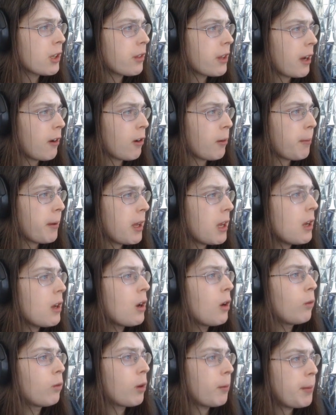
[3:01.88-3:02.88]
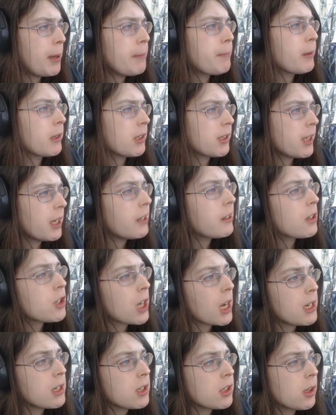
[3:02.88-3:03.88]
therapy, where people seek to
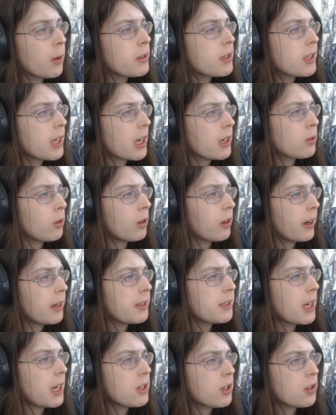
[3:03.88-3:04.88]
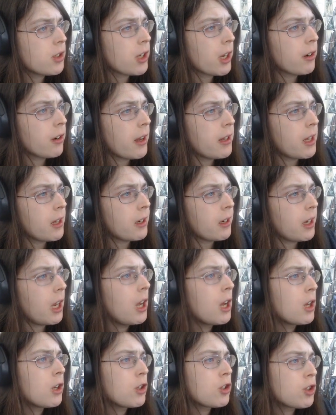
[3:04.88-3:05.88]
change someone's sexual orientation, gender
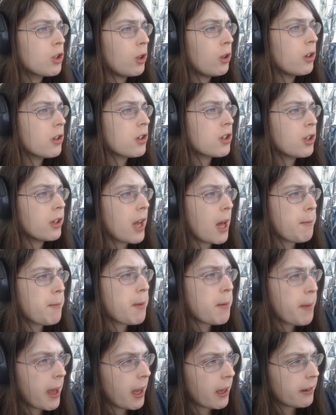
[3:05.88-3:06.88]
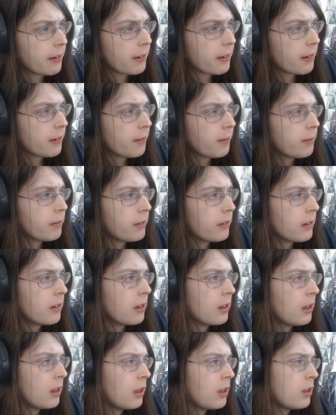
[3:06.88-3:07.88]
identity, should or should not be banned?
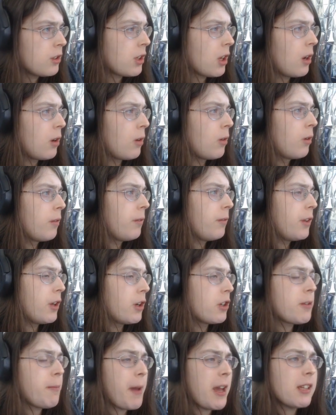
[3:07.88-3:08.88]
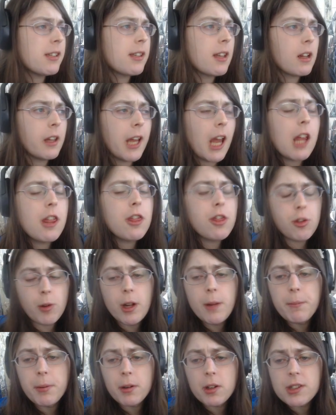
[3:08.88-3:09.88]
So there's basically a
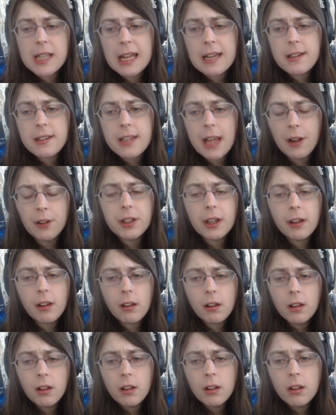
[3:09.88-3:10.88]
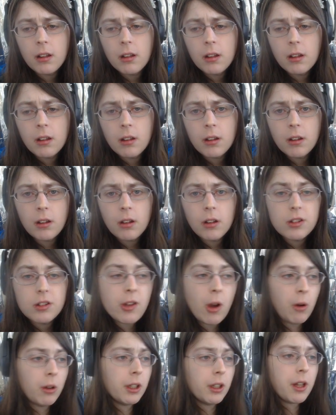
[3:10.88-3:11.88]
3% delta.
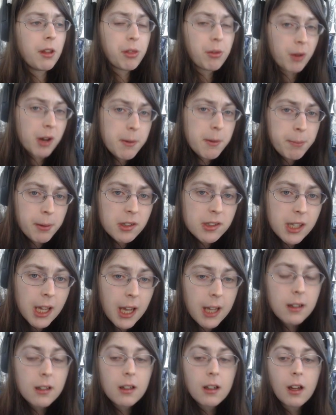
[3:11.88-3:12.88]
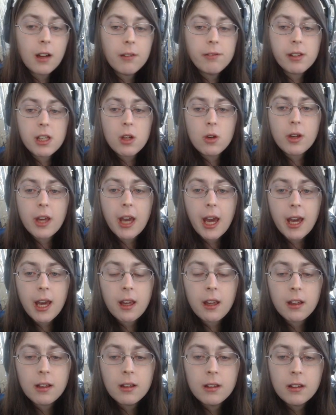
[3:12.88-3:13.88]
So only 3% of the UK